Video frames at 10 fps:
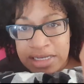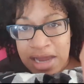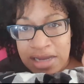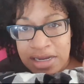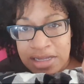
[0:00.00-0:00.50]

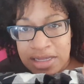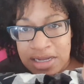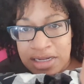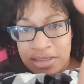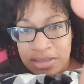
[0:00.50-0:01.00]
Dot
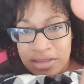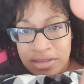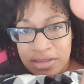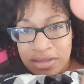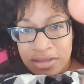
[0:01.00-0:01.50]
Nothing.
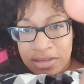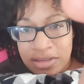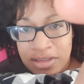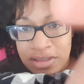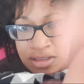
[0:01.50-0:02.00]

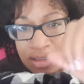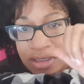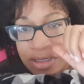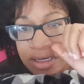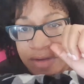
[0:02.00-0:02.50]

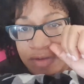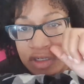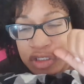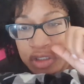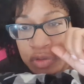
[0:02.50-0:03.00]
Good evening
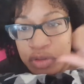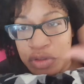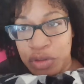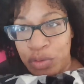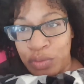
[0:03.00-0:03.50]
to you
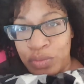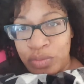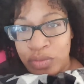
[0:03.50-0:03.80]
too.